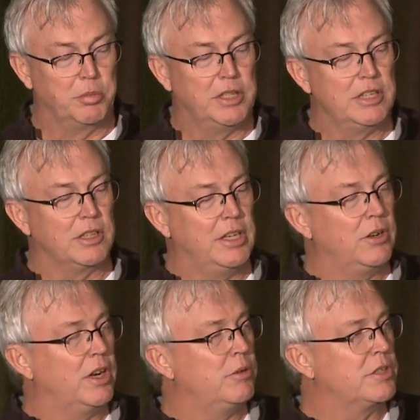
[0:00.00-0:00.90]
days
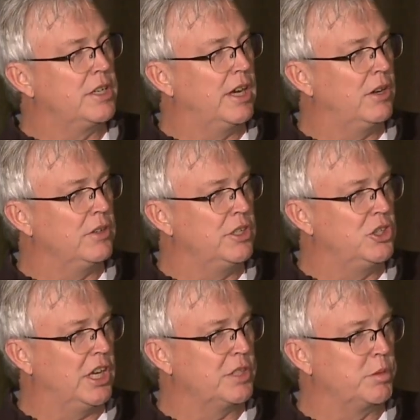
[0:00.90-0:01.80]
later, I was down in
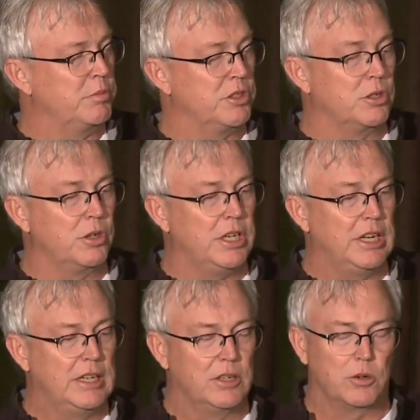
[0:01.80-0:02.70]
Jasper, Missouri.
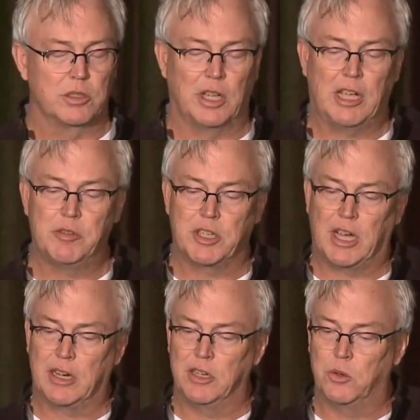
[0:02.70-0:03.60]
Of course,
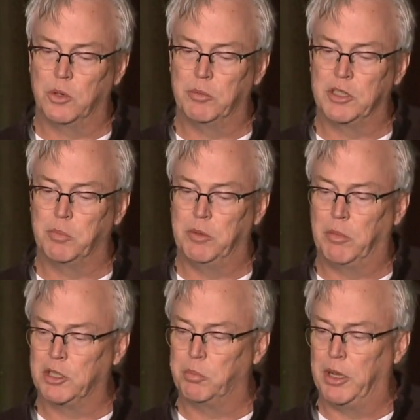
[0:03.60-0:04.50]
livestock equipment's been
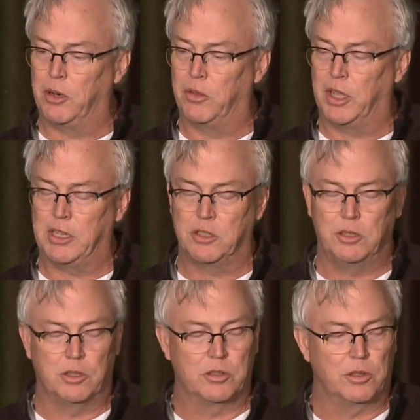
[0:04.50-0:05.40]
much better the last
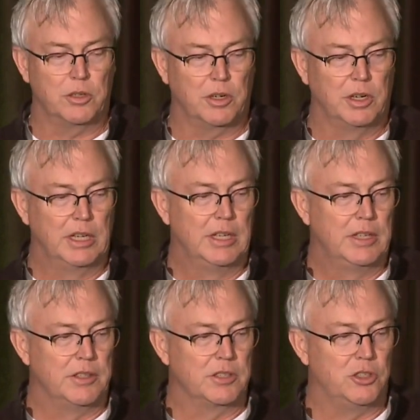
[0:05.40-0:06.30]
year or so here.
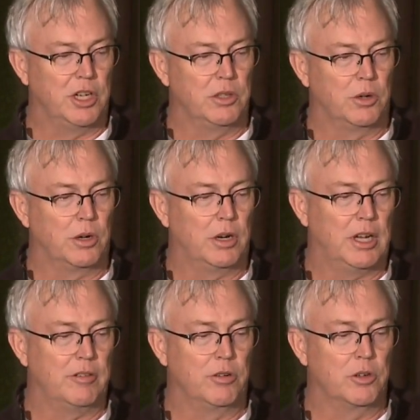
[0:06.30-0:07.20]
This J-Lore
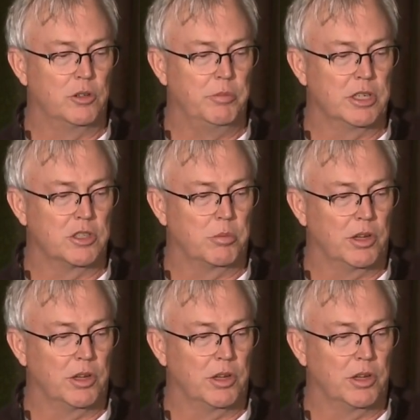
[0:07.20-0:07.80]
vertical mixer brought